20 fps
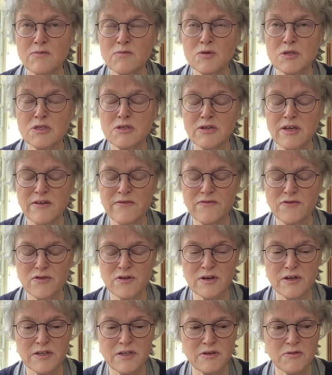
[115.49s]
was looking for
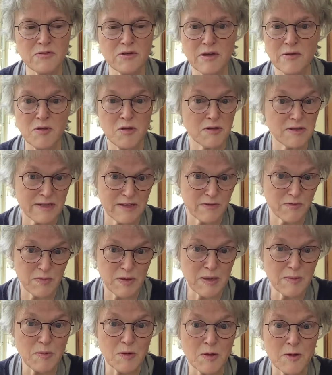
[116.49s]
a new community of
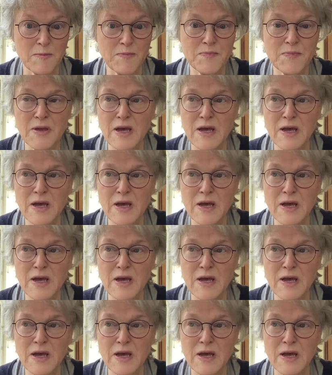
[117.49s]
people.